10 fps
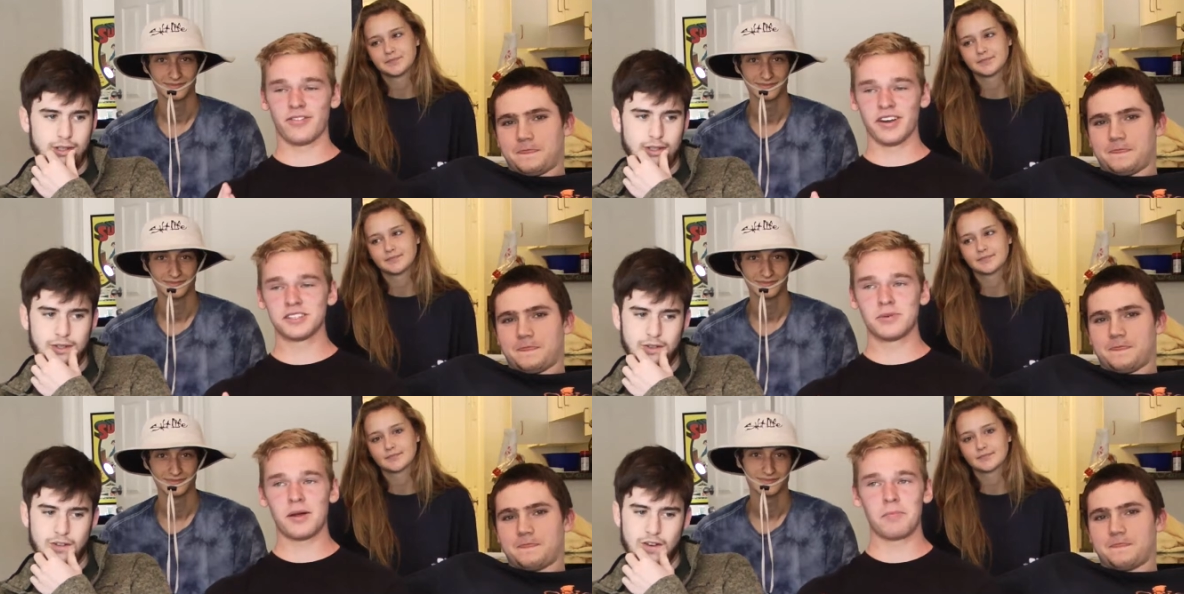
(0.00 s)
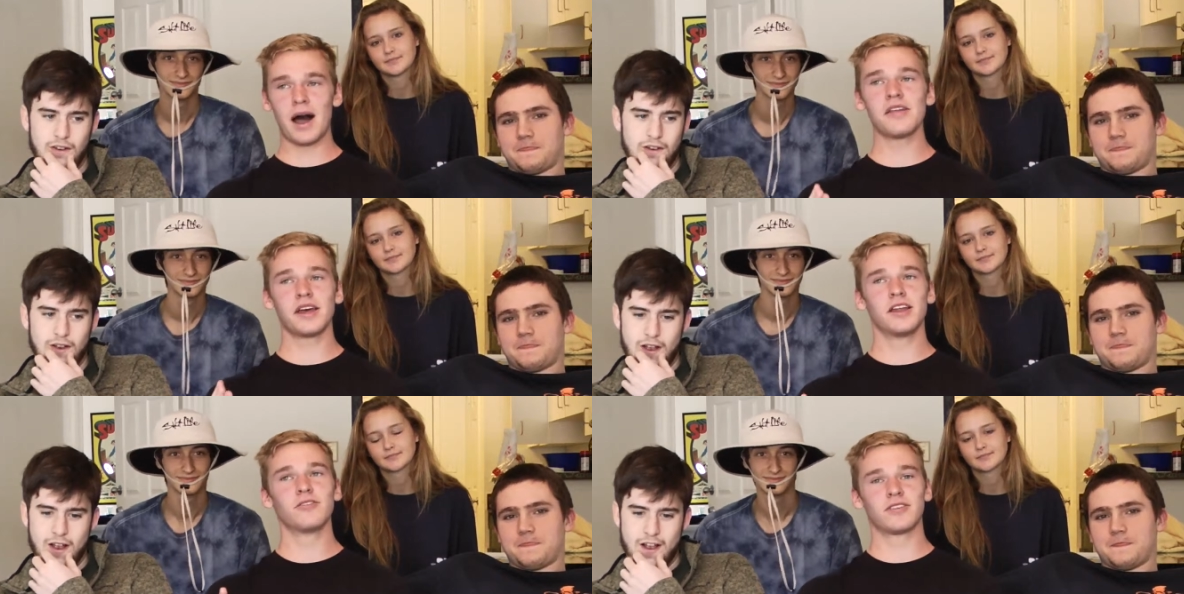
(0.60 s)
Speaker 1: friends, but by
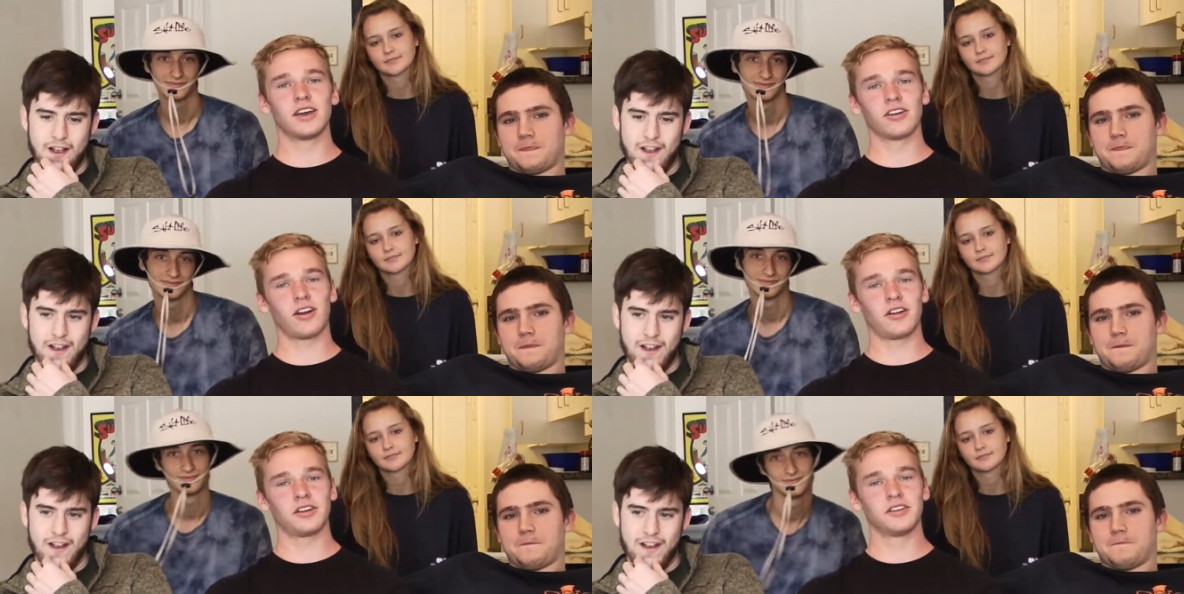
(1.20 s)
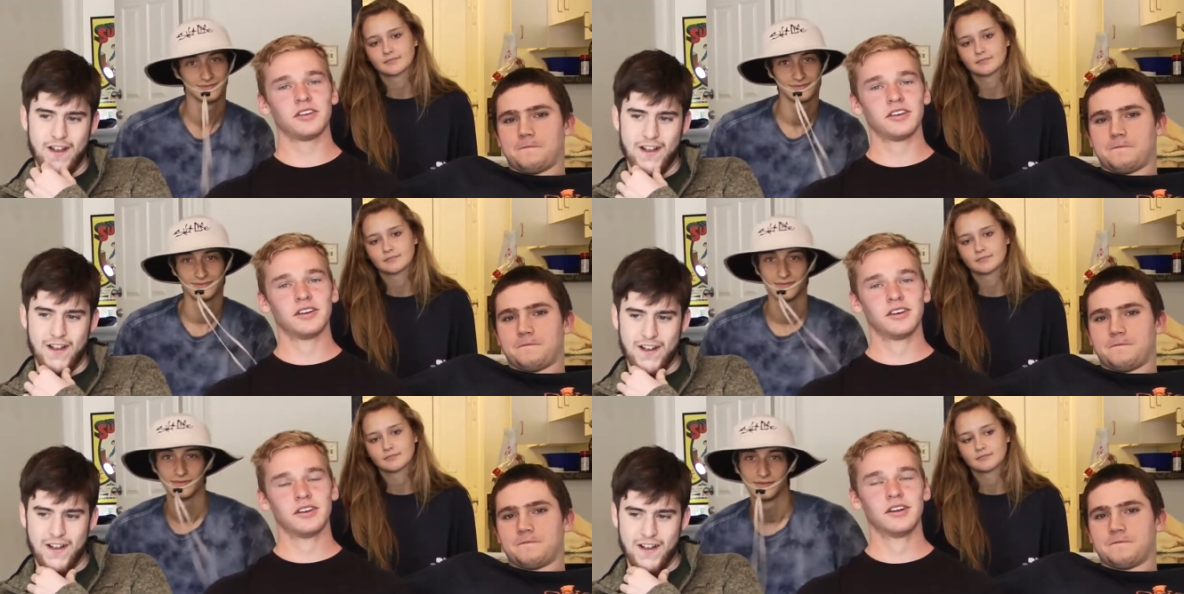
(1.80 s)
the end of kindergarten,
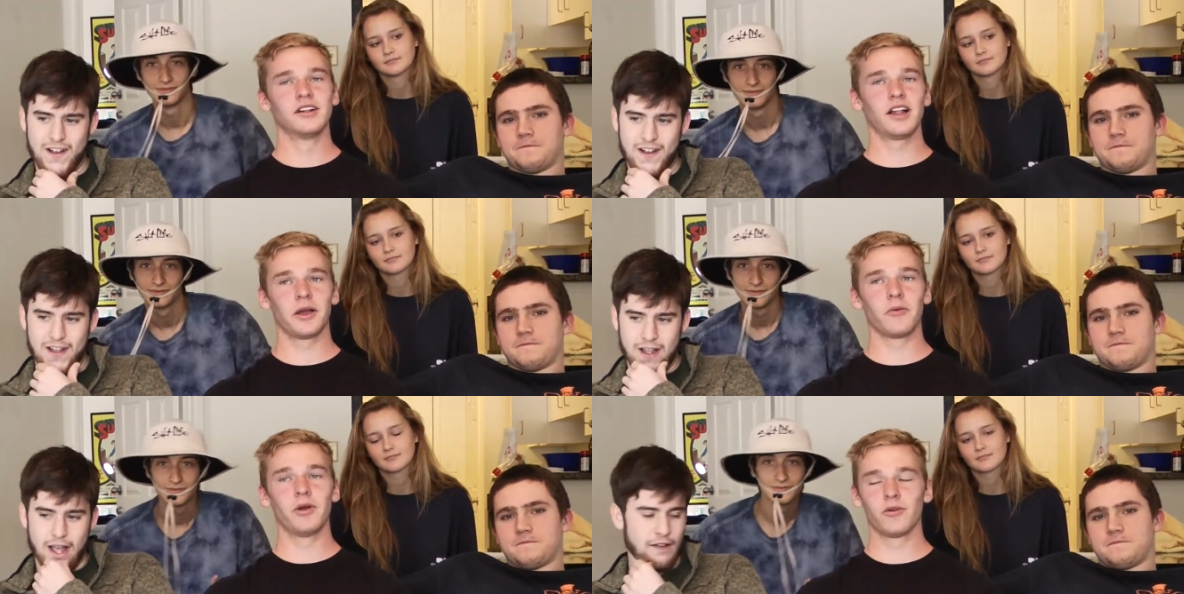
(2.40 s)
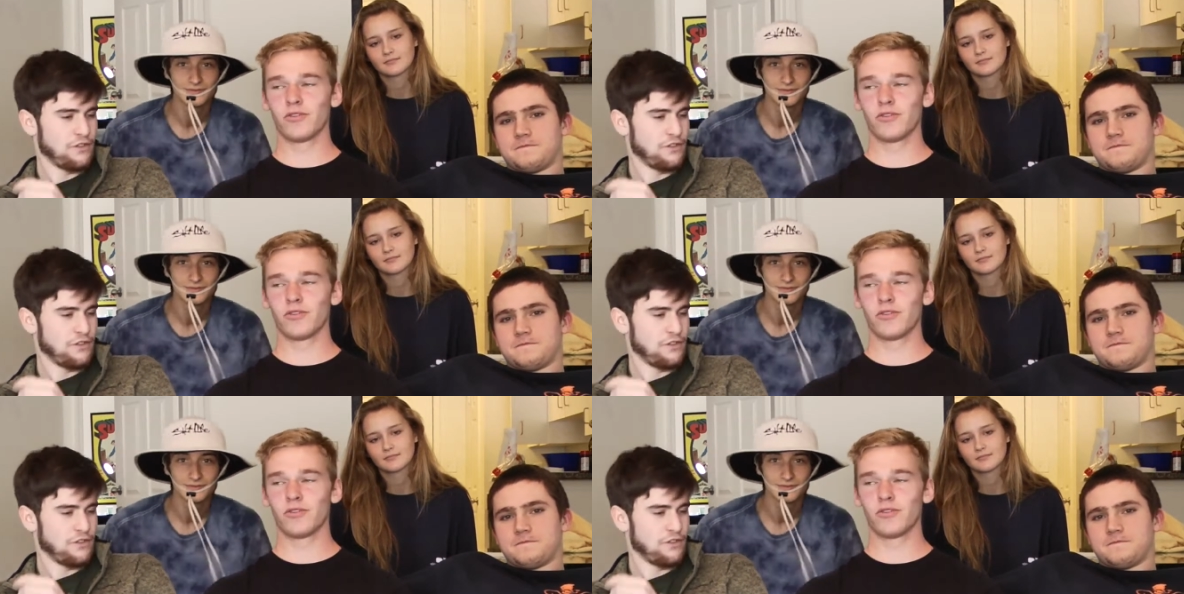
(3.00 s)
like we were